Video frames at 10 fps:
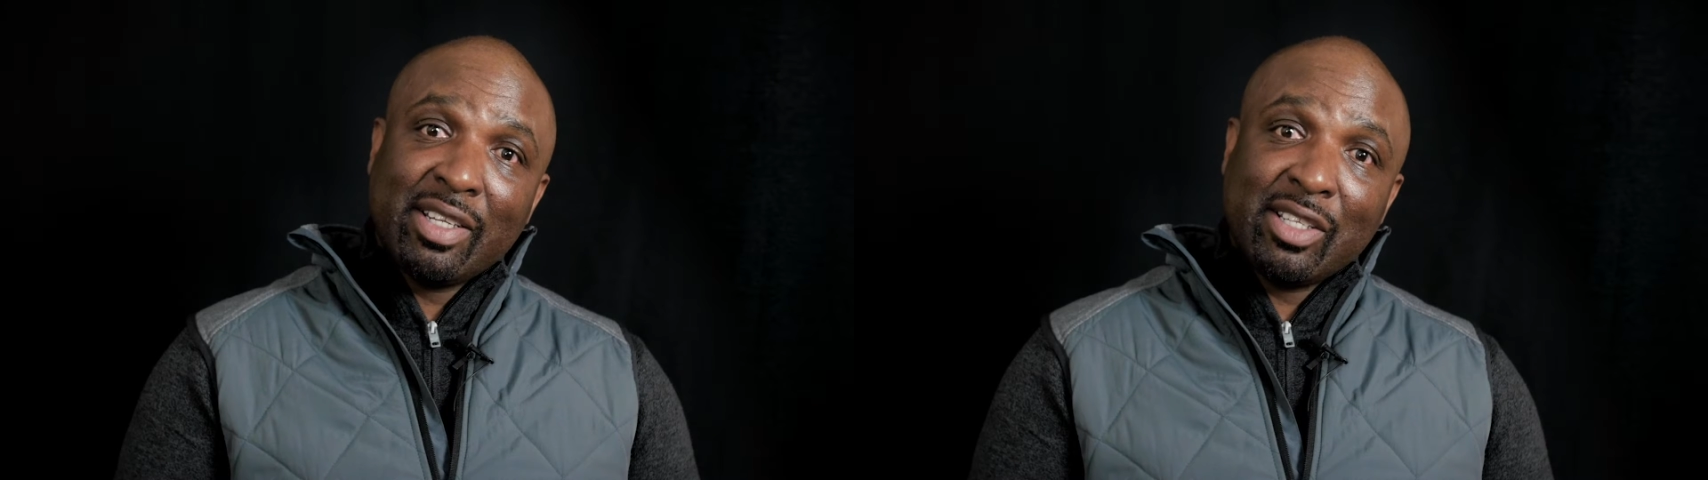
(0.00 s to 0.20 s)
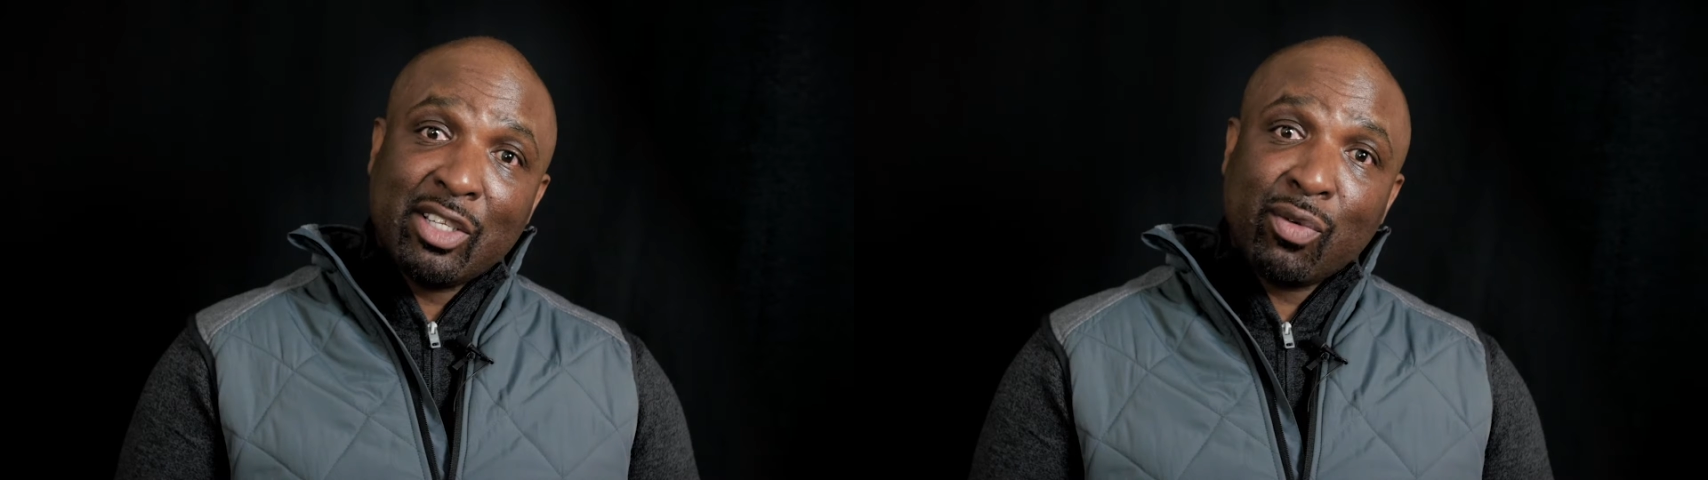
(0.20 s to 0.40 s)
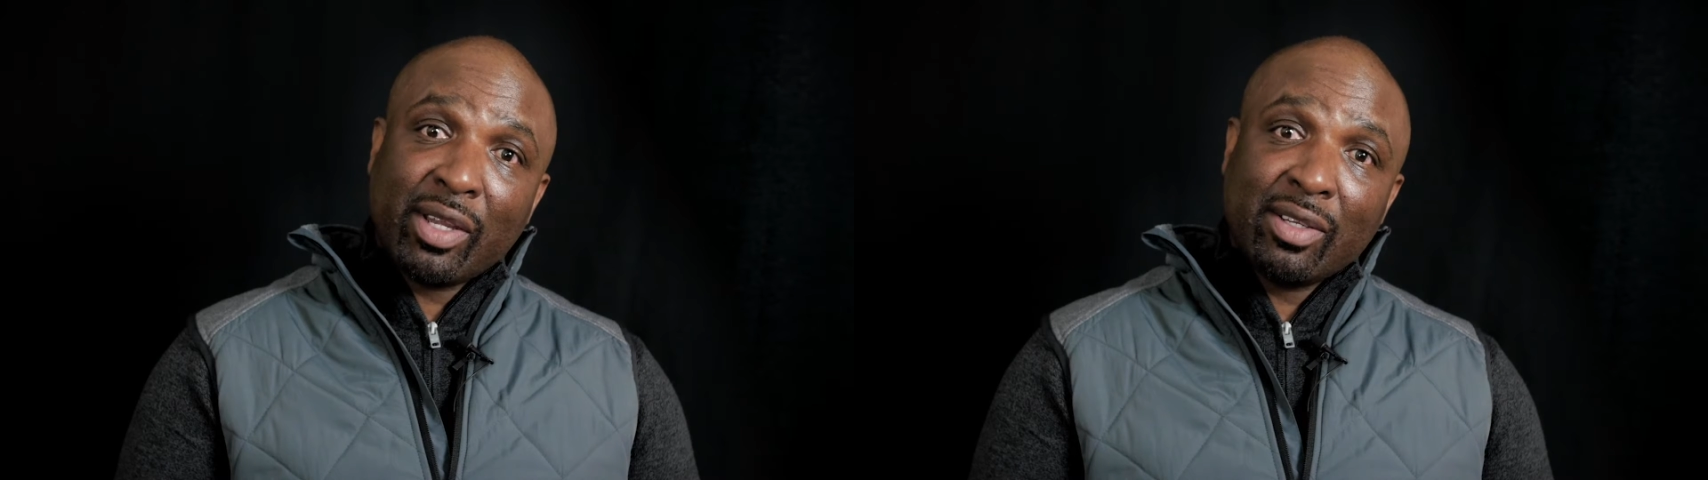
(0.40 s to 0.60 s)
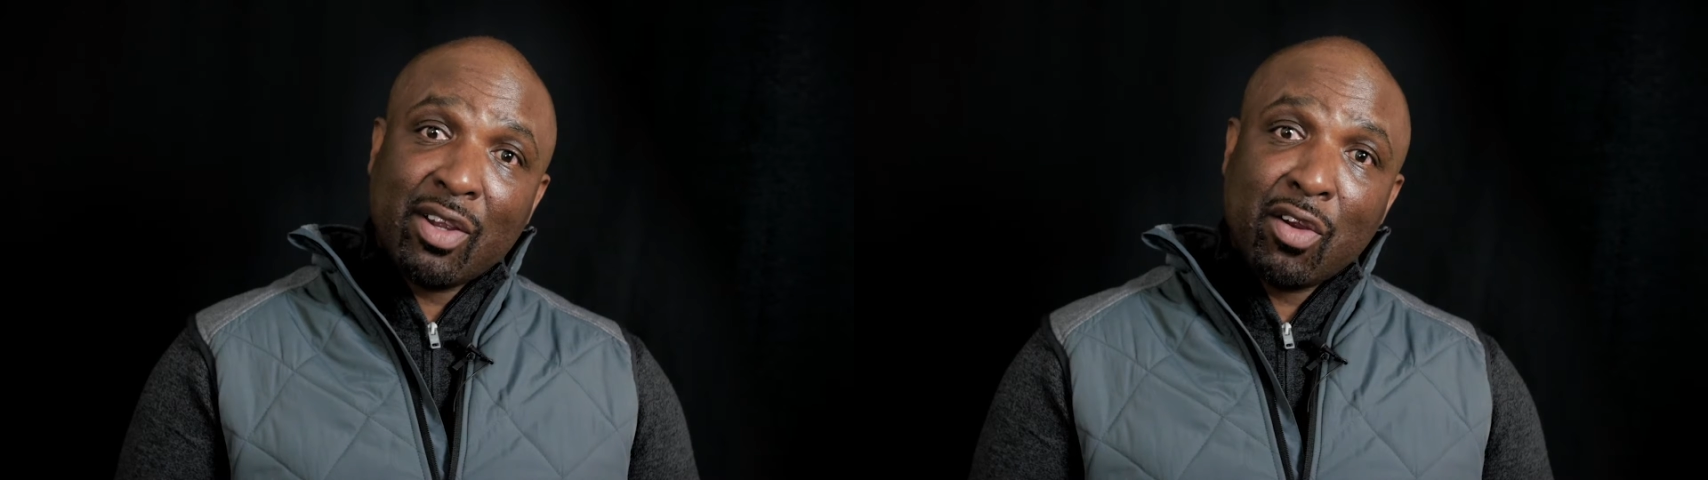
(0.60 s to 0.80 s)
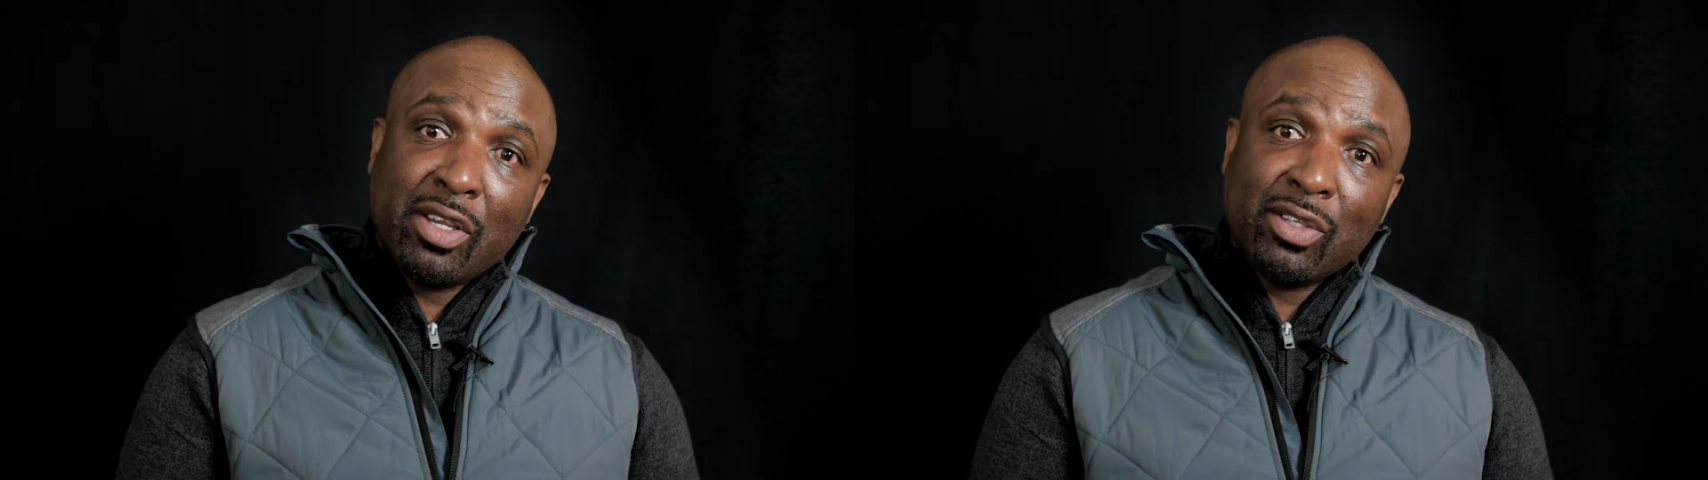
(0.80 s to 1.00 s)
in the district
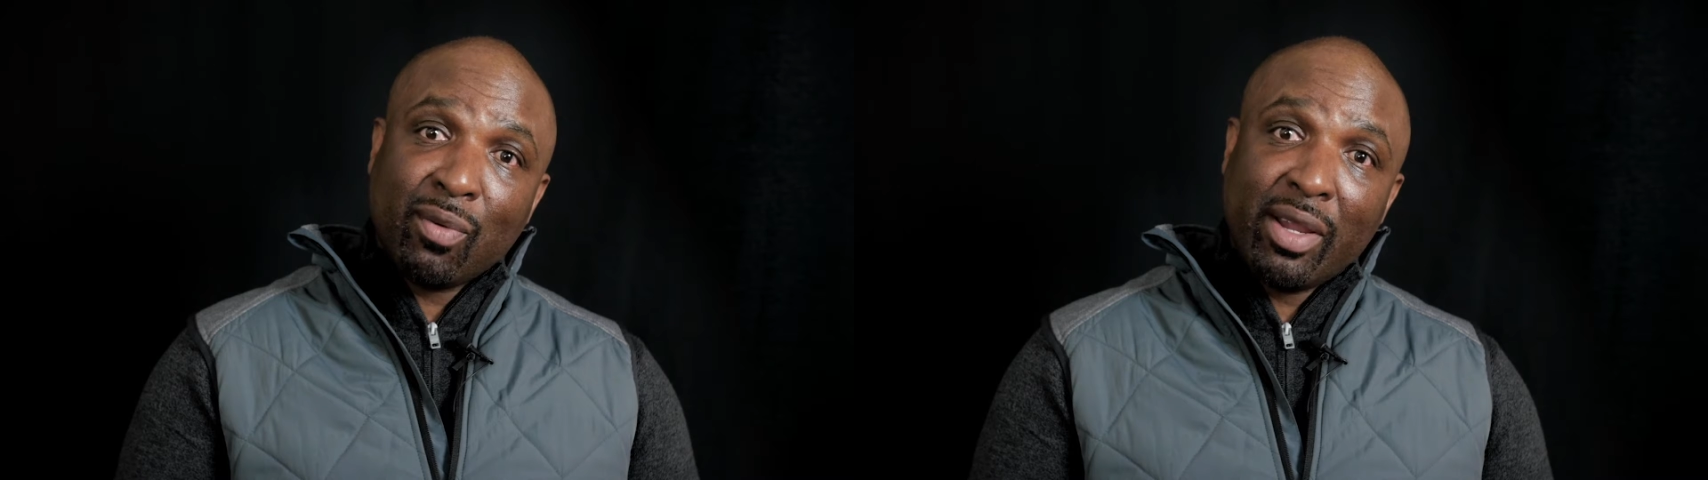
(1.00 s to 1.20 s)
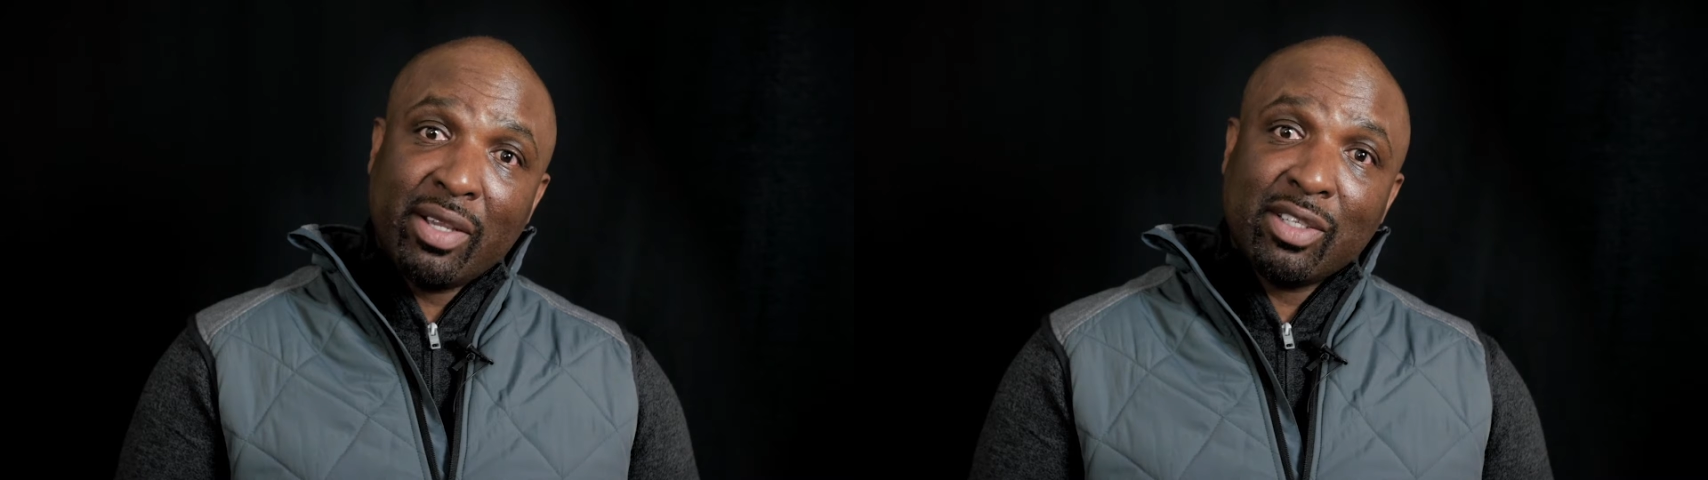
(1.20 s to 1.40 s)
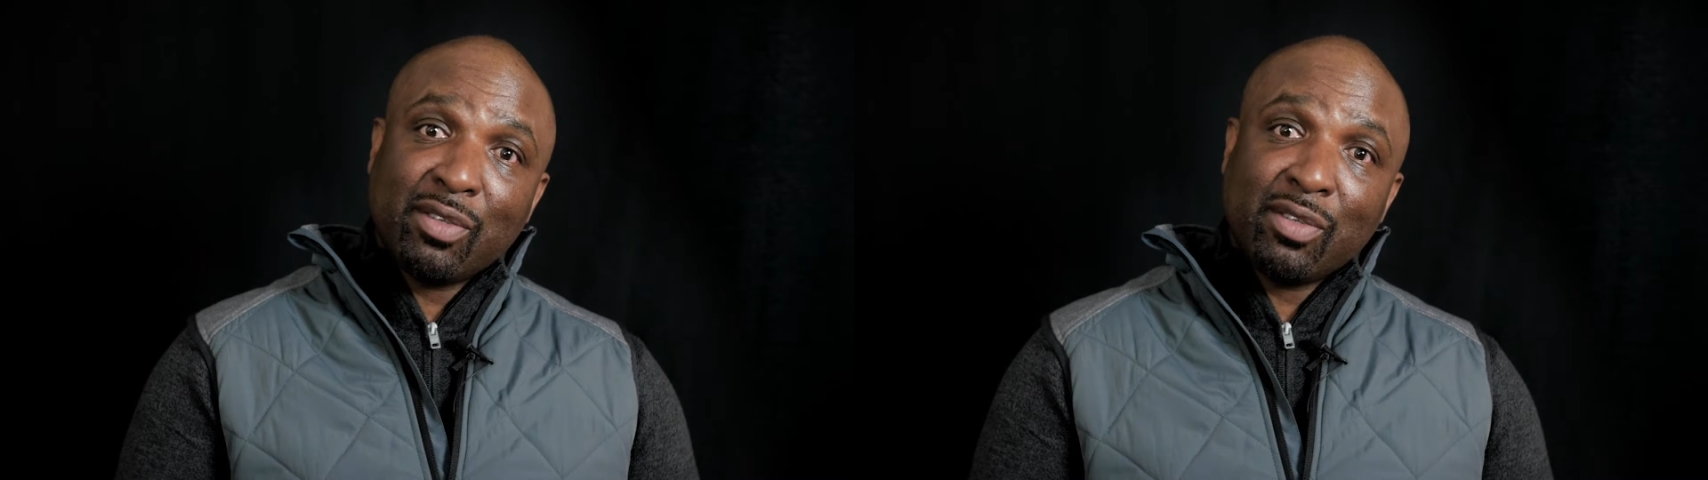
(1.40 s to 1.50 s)
attorney's race.